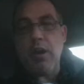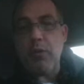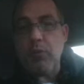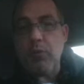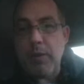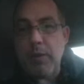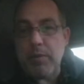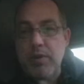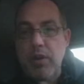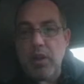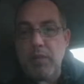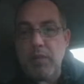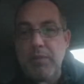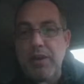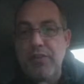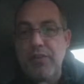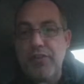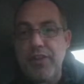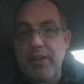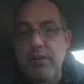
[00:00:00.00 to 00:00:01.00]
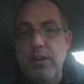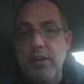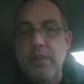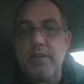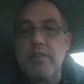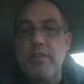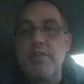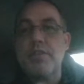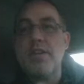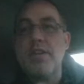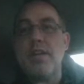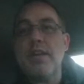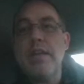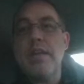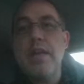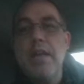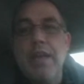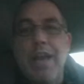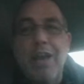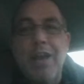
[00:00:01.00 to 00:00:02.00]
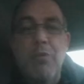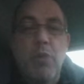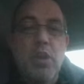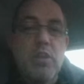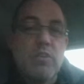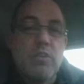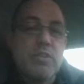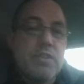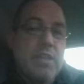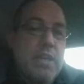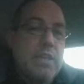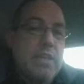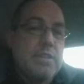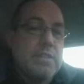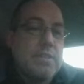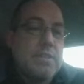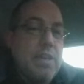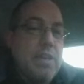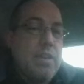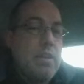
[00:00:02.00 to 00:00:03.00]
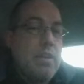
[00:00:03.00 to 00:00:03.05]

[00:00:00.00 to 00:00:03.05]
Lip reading: what I'm calling my theory of everything. And one of those things is that